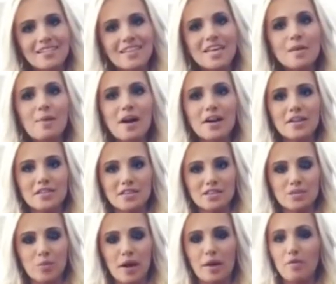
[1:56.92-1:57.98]
Think about it
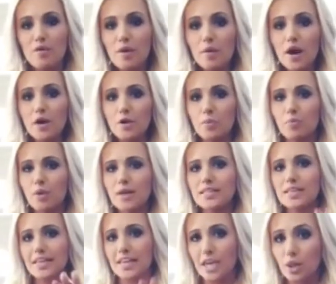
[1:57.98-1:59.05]
this way. If we were under
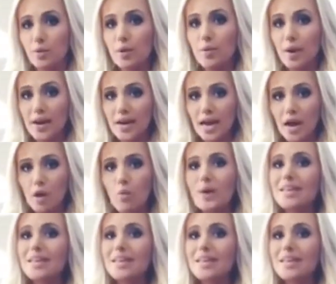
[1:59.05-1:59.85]
President Hillary right now,